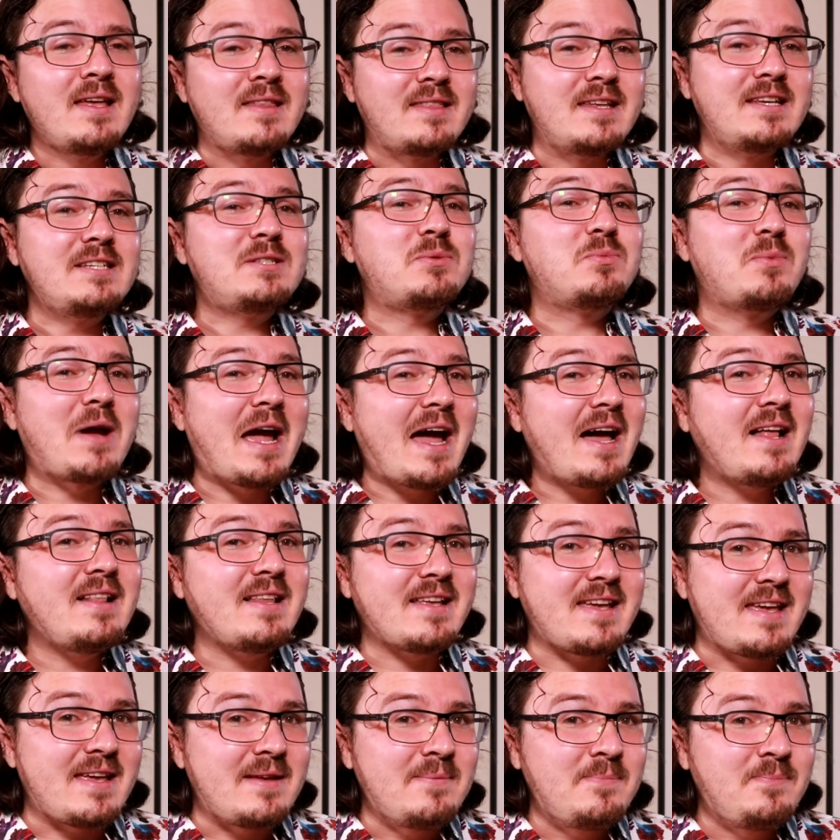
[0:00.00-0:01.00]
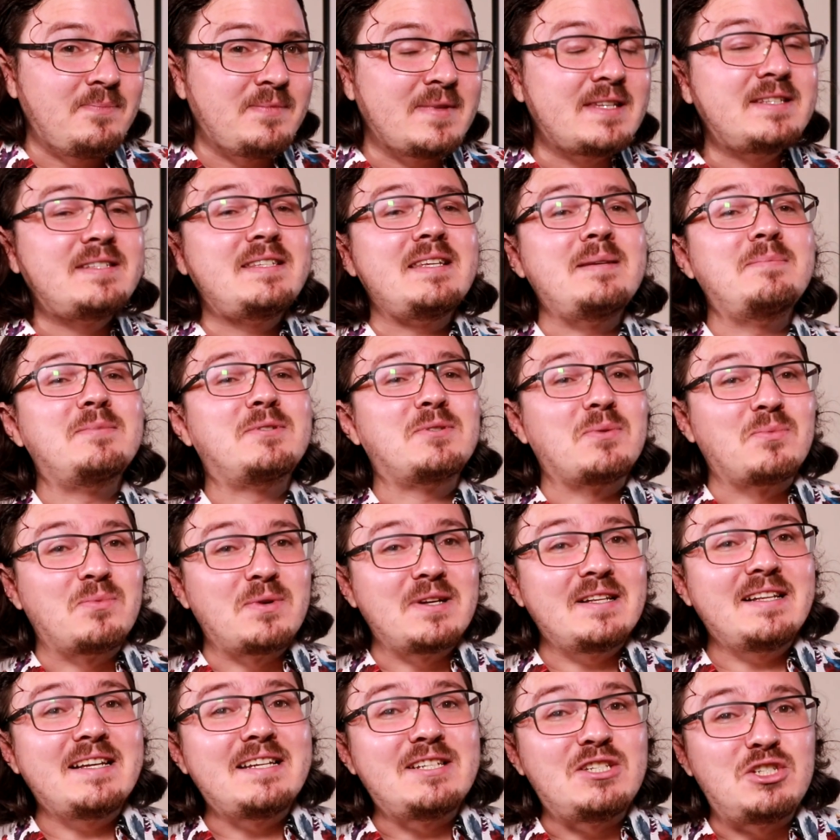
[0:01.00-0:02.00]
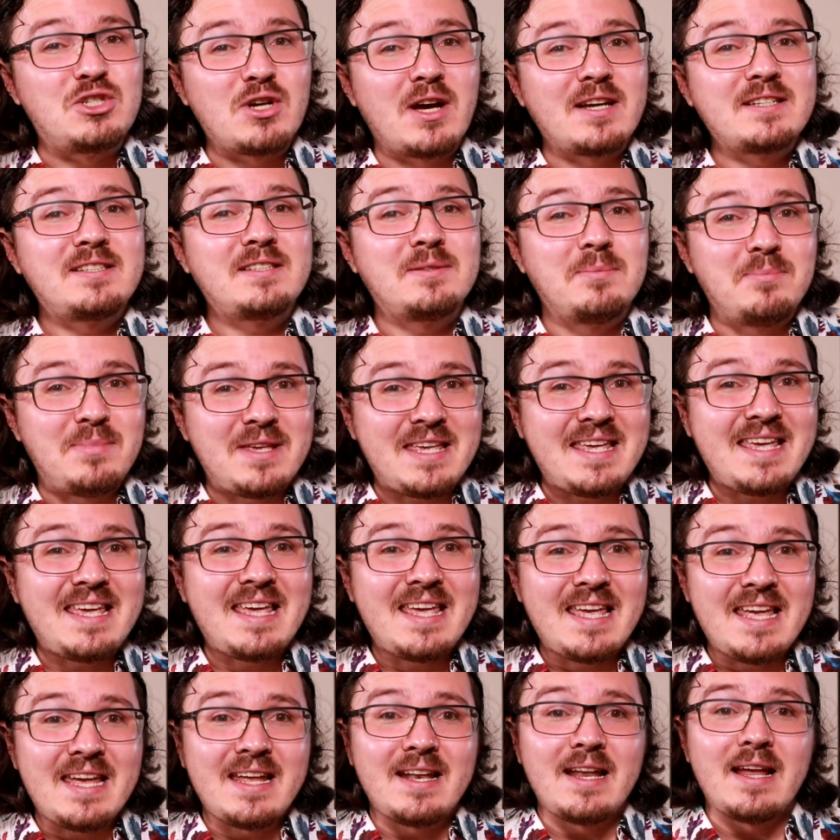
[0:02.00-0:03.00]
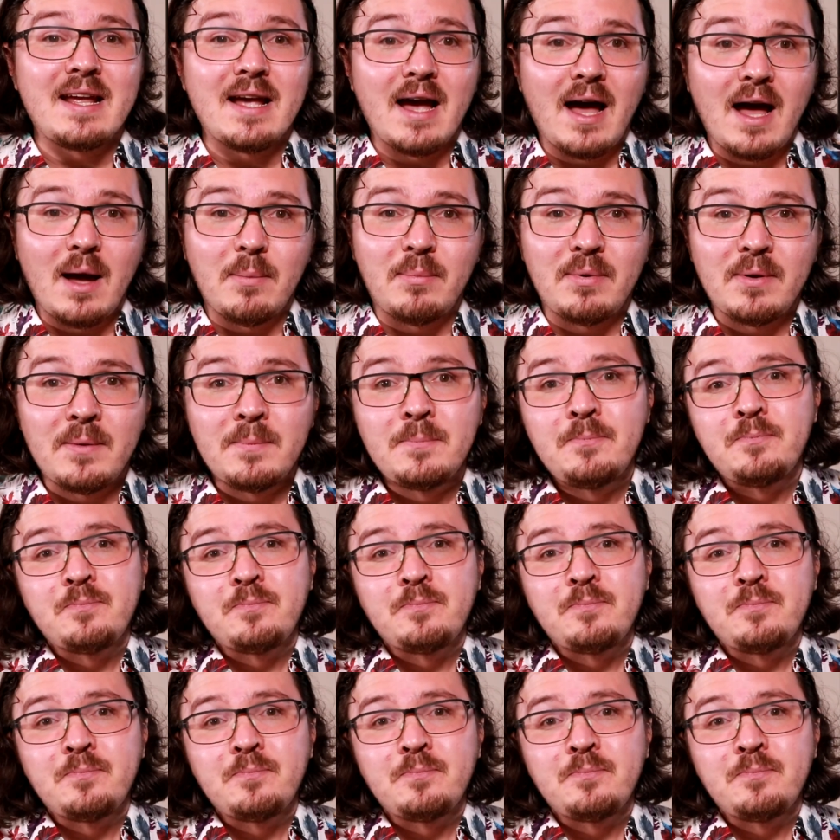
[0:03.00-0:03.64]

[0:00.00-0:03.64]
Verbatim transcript: this rally seems to really just be heating up.